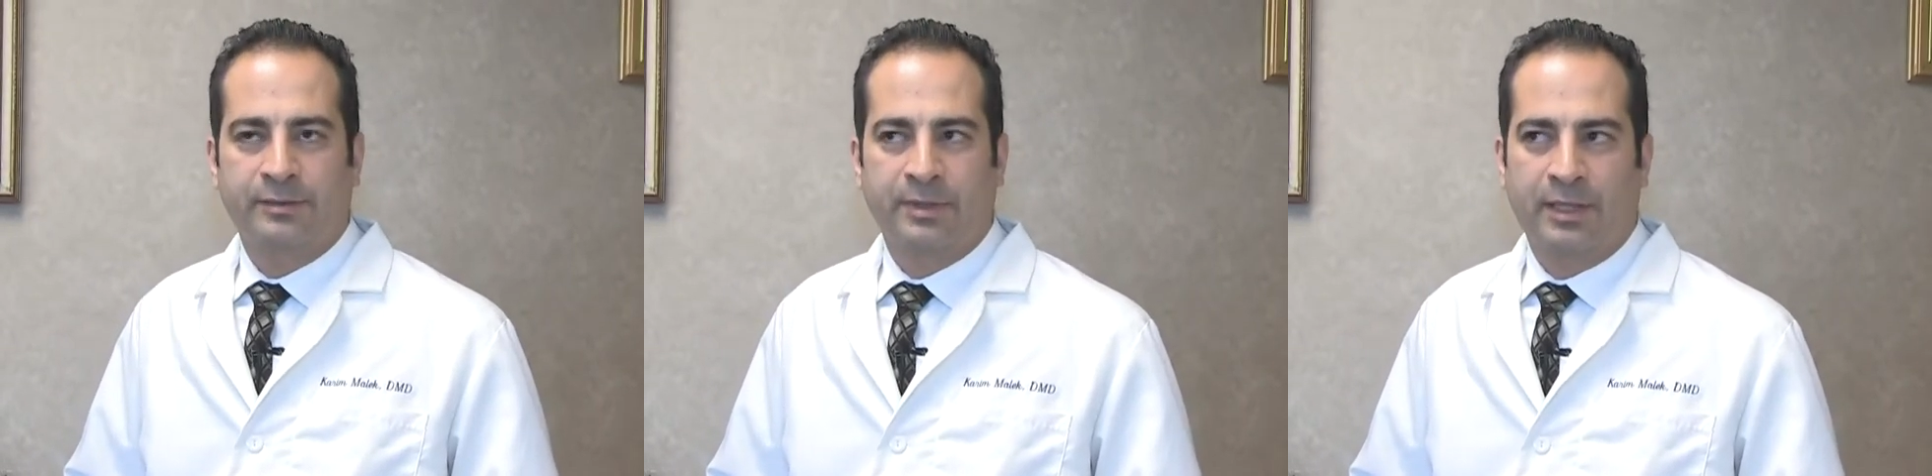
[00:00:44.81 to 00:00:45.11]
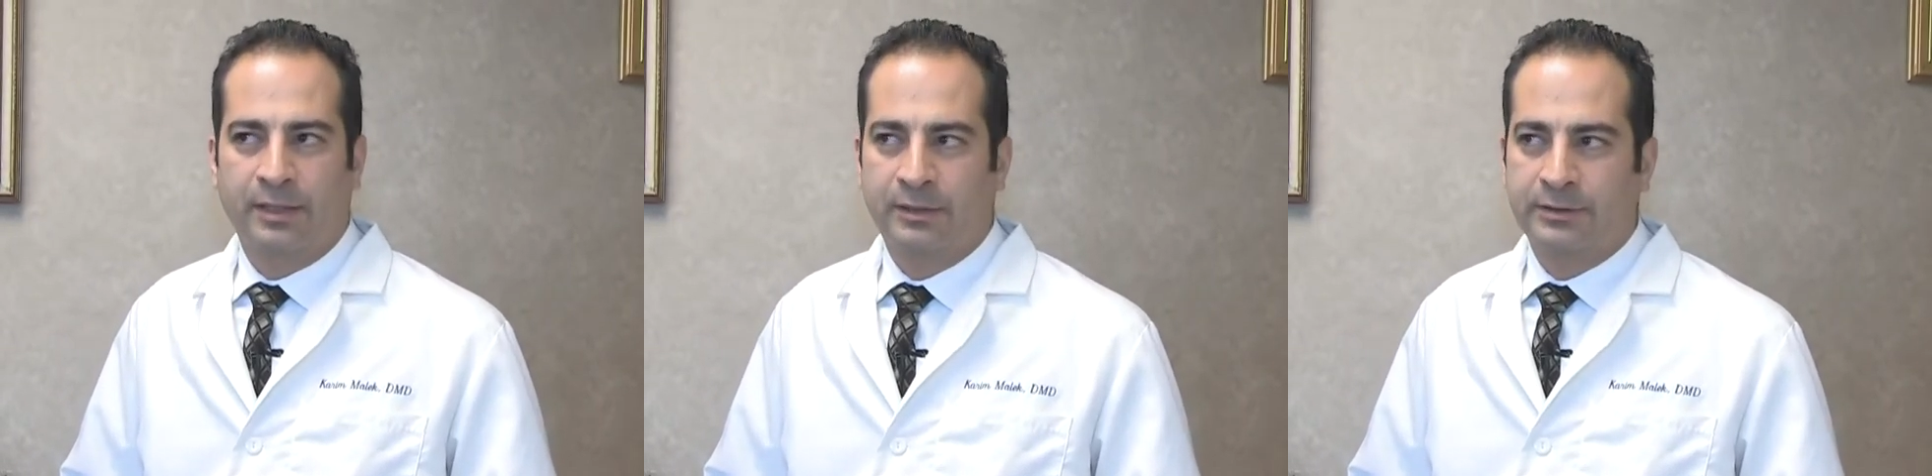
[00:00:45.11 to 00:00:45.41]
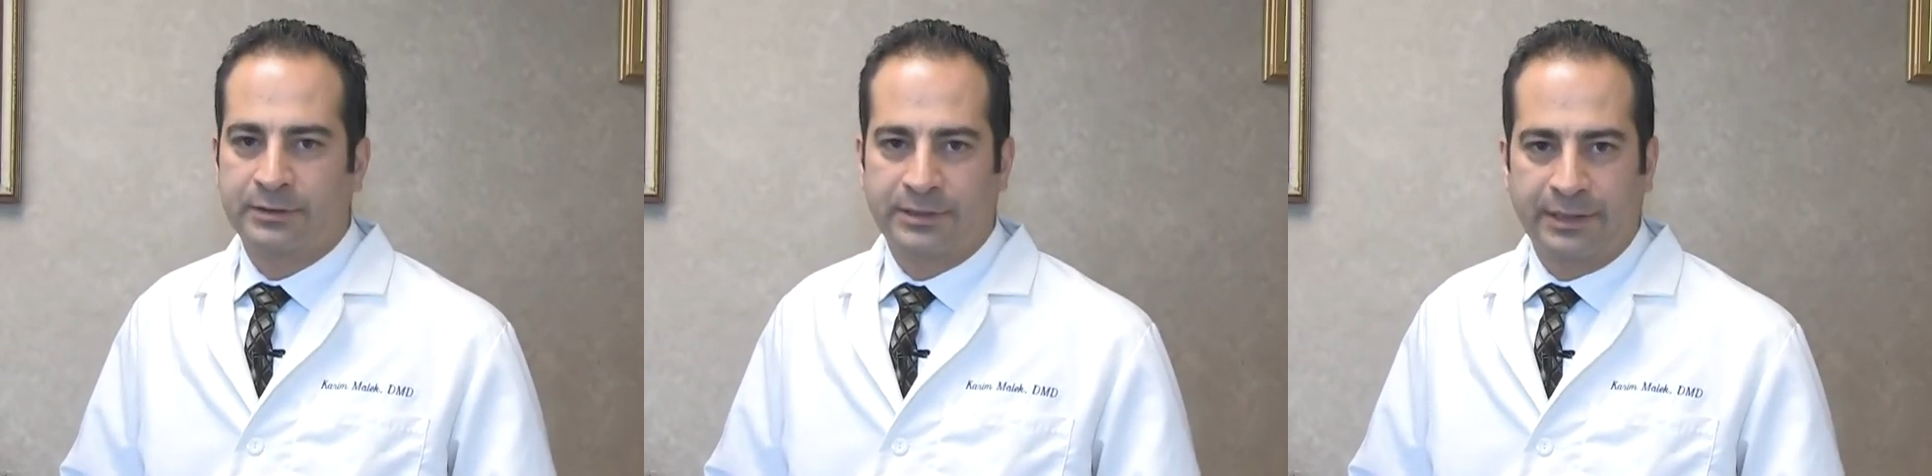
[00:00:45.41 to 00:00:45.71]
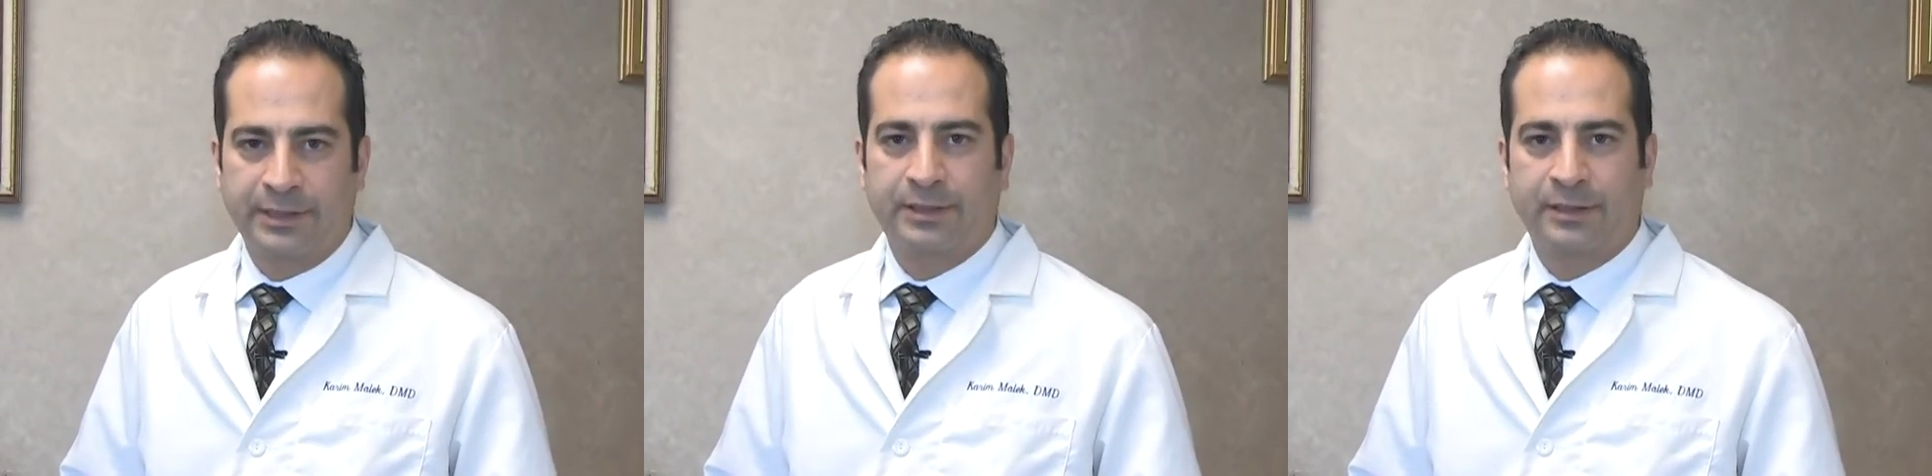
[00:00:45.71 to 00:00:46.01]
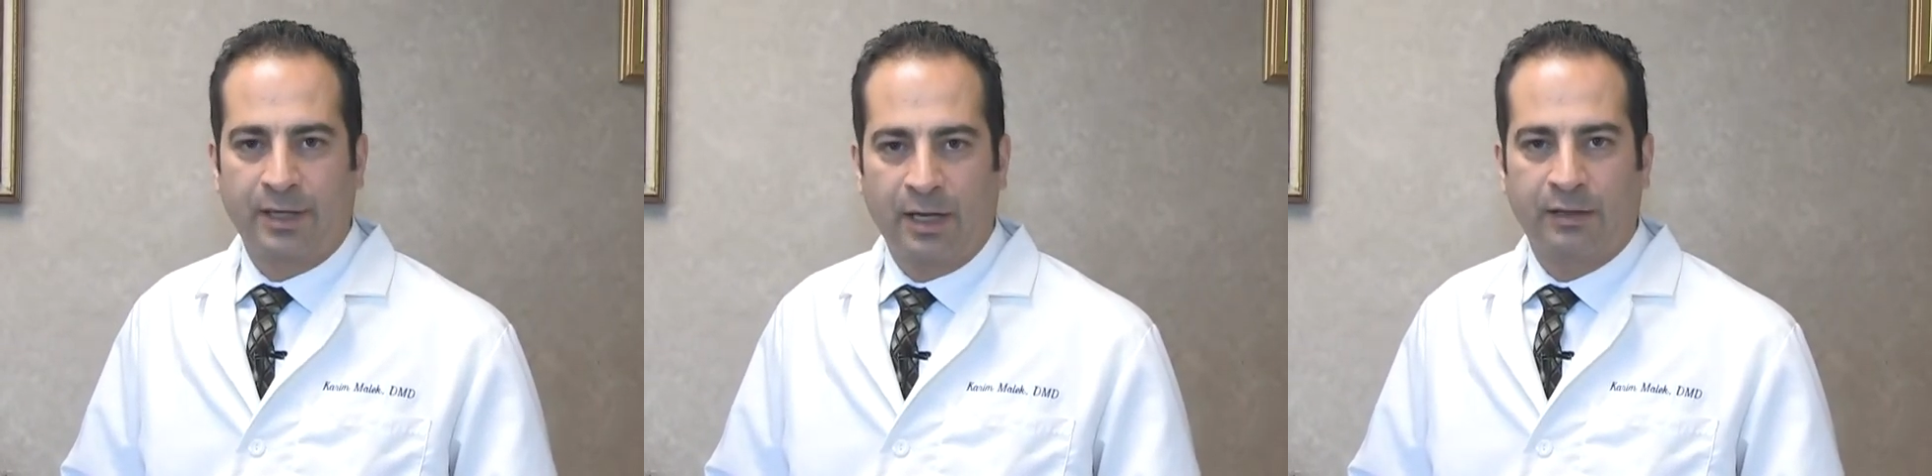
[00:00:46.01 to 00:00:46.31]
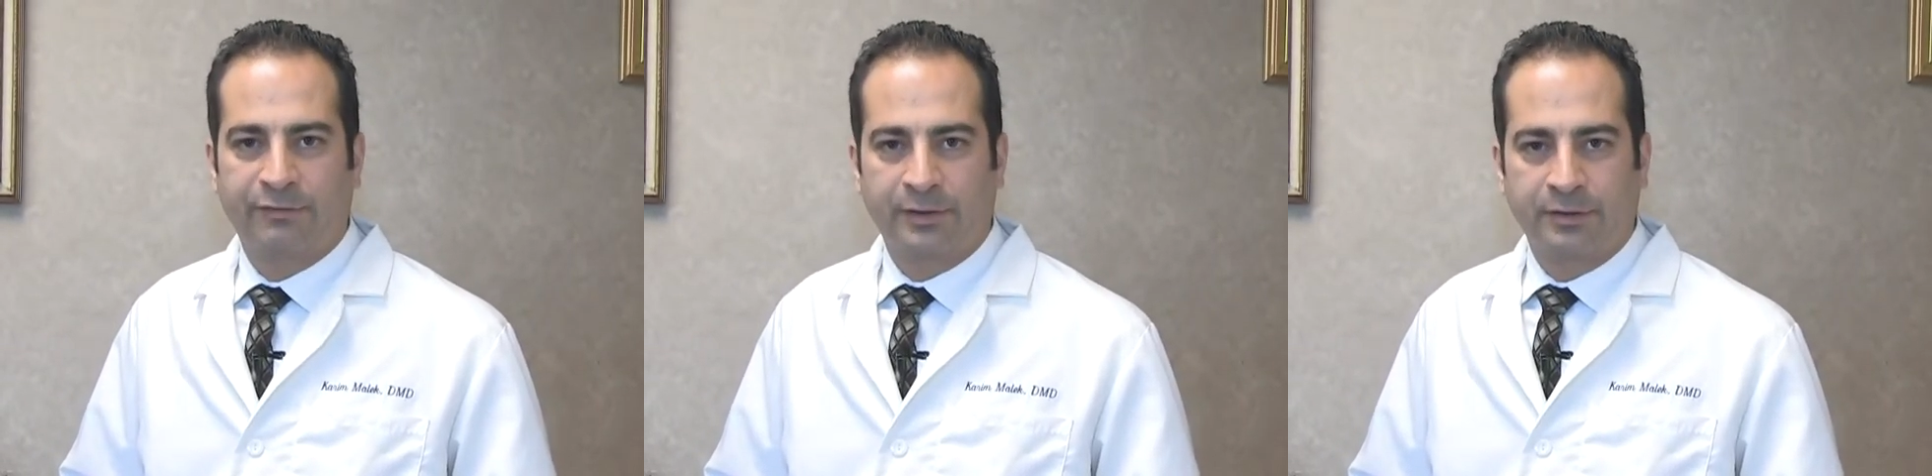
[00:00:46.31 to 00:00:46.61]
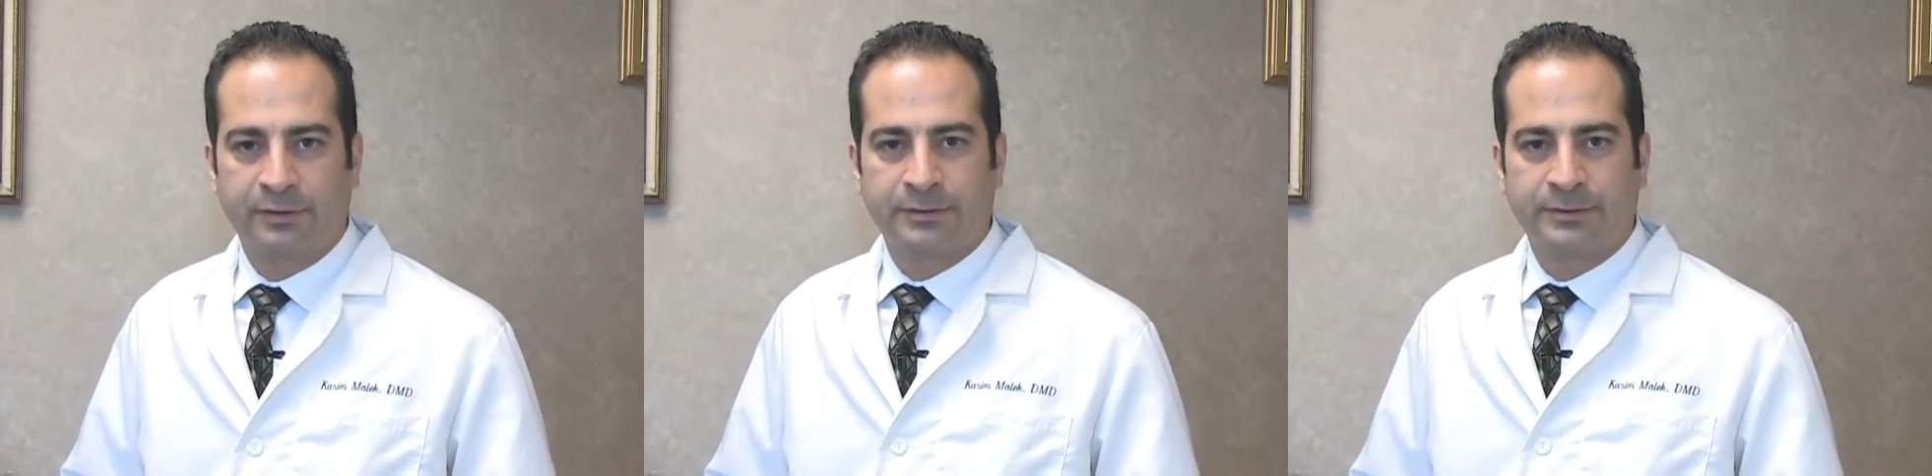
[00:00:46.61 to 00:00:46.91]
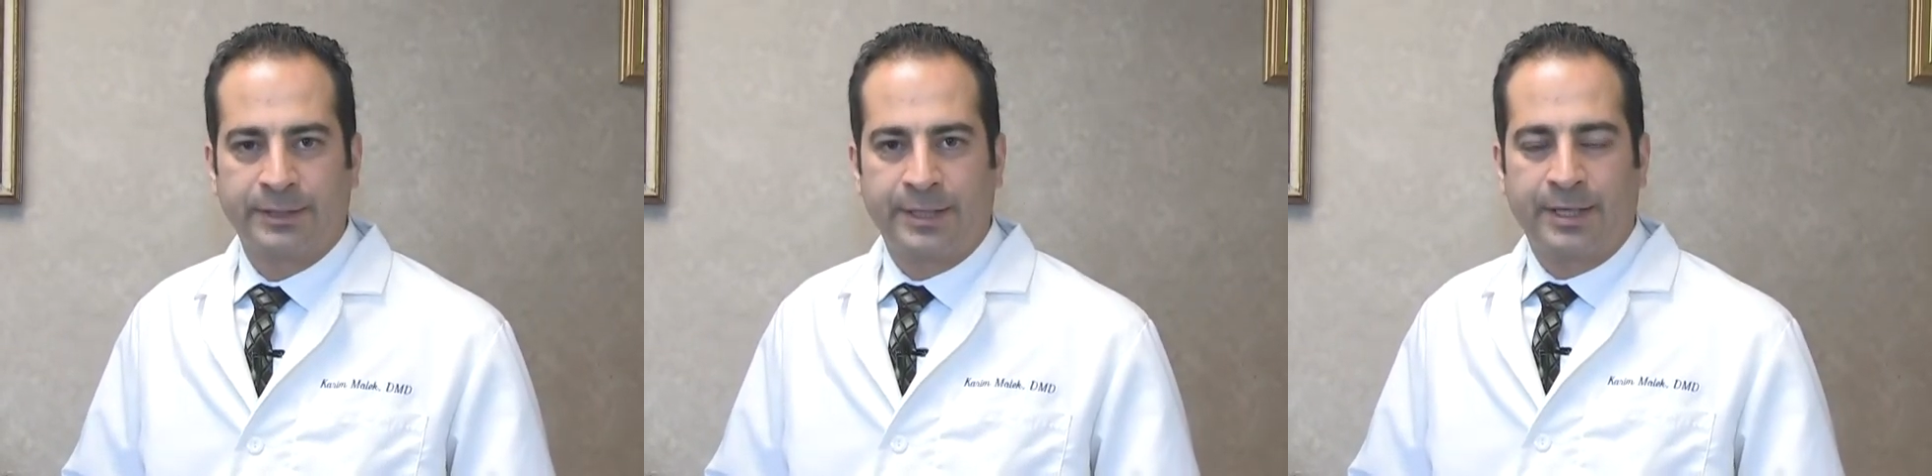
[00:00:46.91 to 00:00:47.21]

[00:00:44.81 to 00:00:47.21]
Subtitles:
about a year and a half ago,